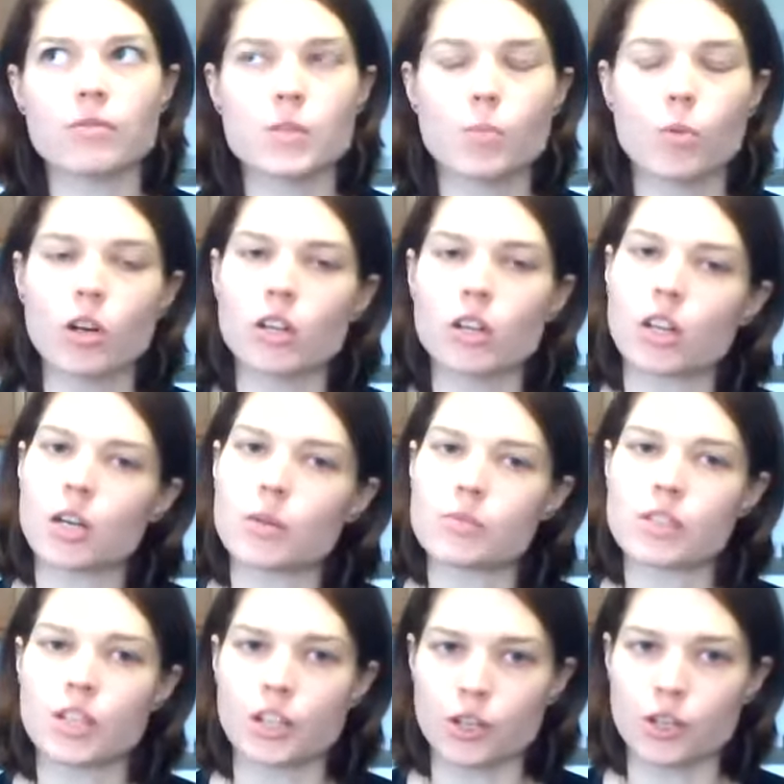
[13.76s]
sport clubs
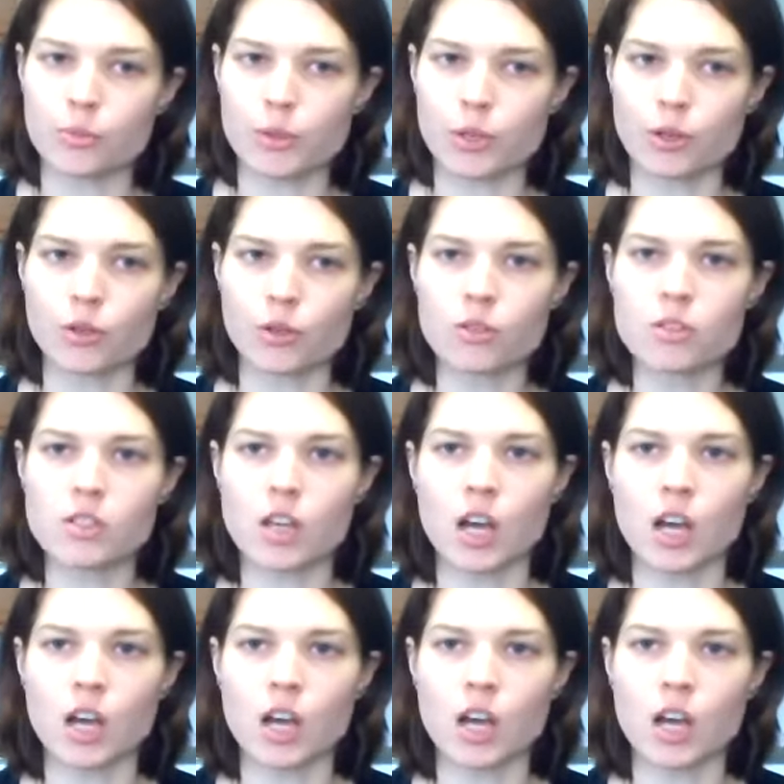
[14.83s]
and intramurals.